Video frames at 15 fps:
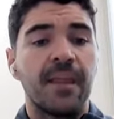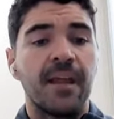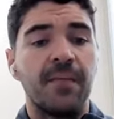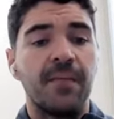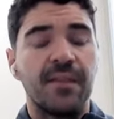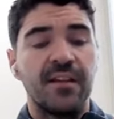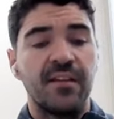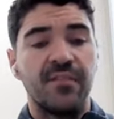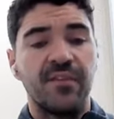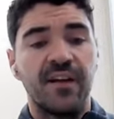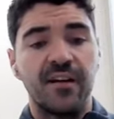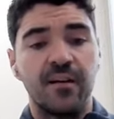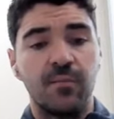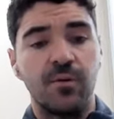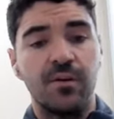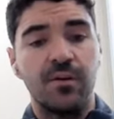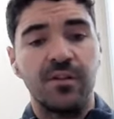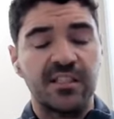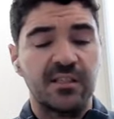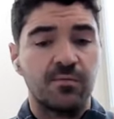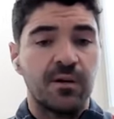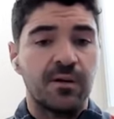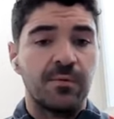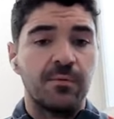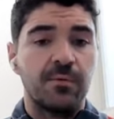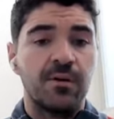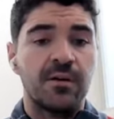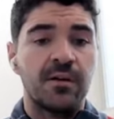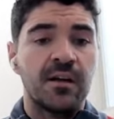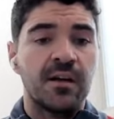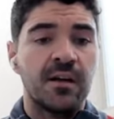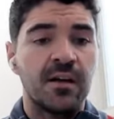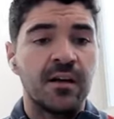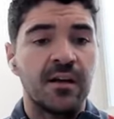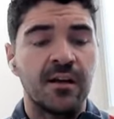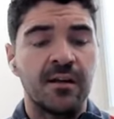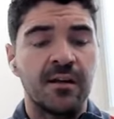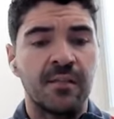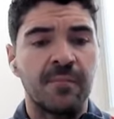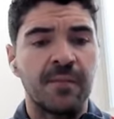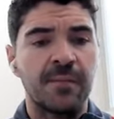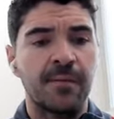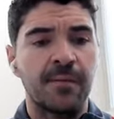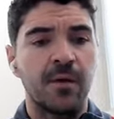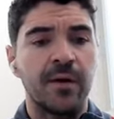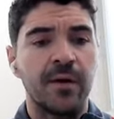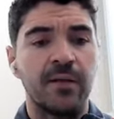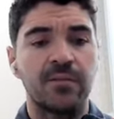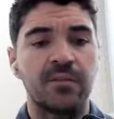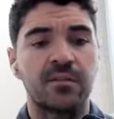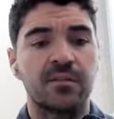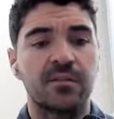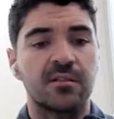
Um, and then the final one, this is when we want a, a, a, big blowout.